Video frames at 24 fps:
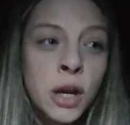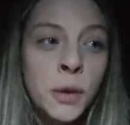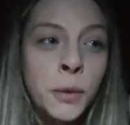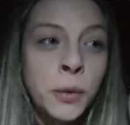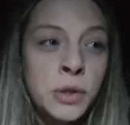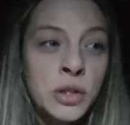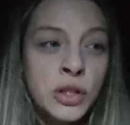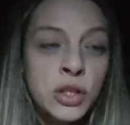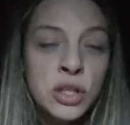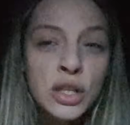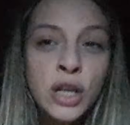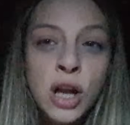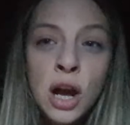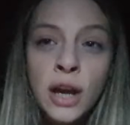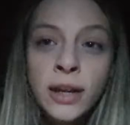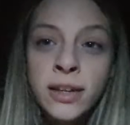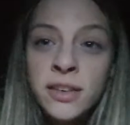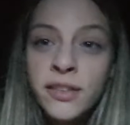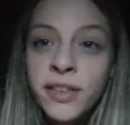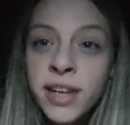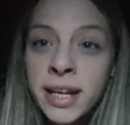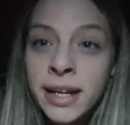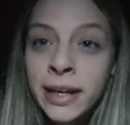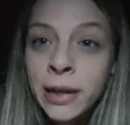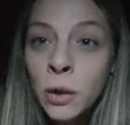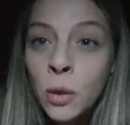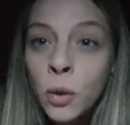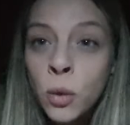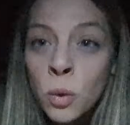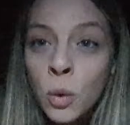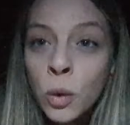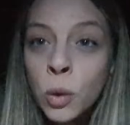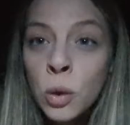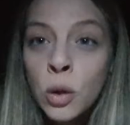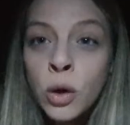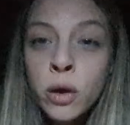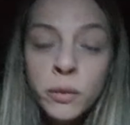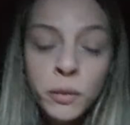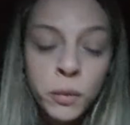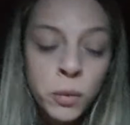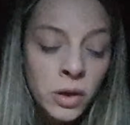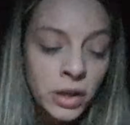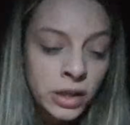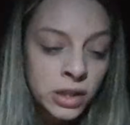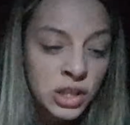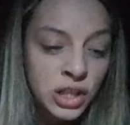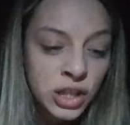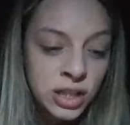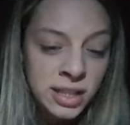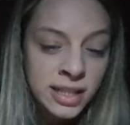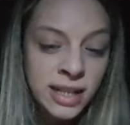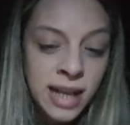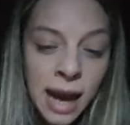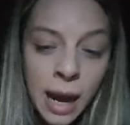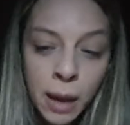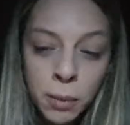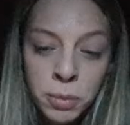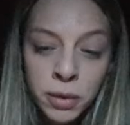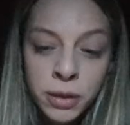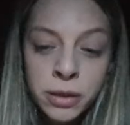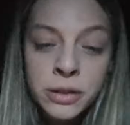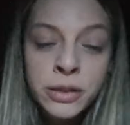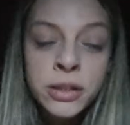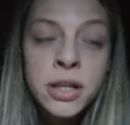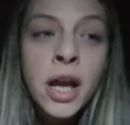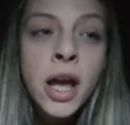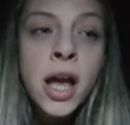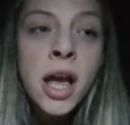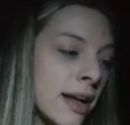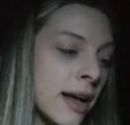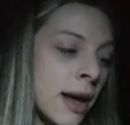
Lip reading: I was just kind of in awe of what had just happened.